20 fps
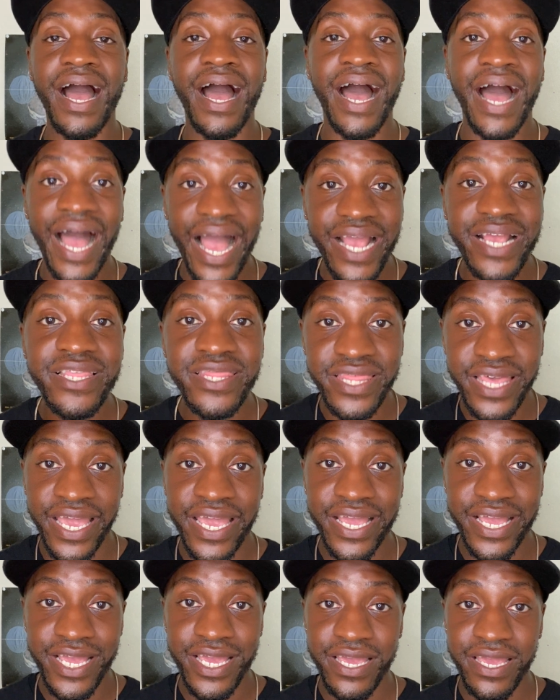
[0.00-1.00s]
I
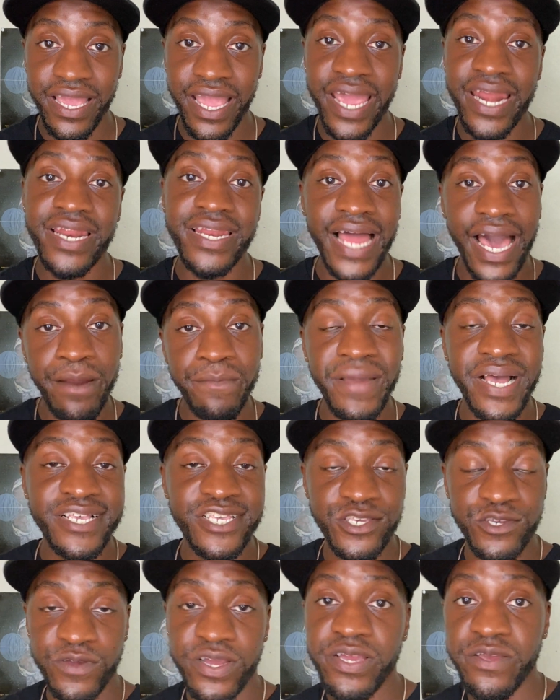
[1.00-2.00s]
think, and a lot of my
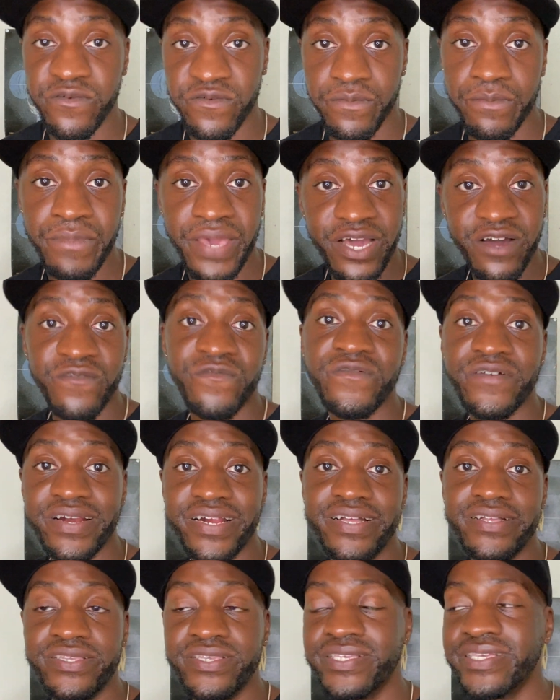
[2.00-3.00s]
straight male
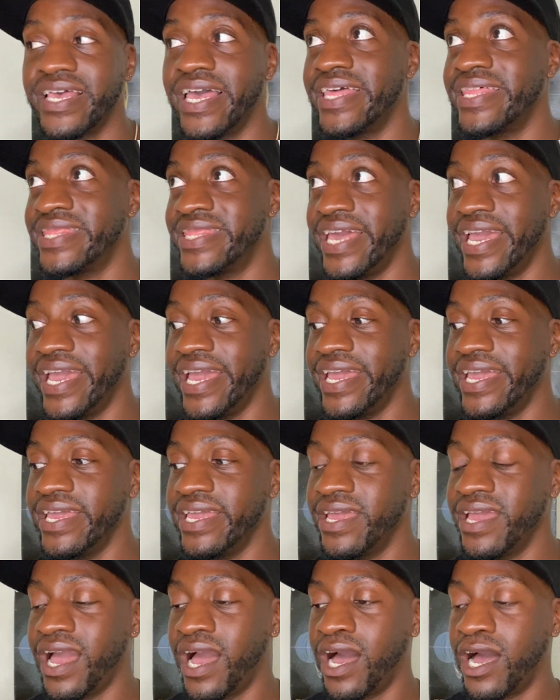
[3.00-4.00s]
friends,
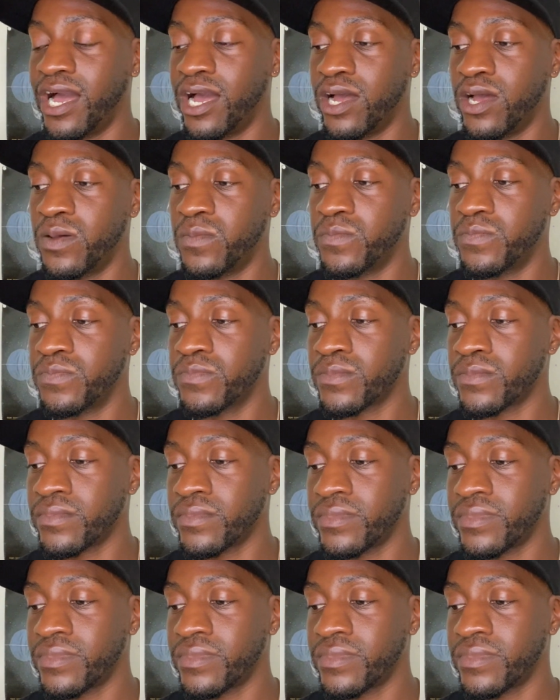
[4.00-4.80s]
they think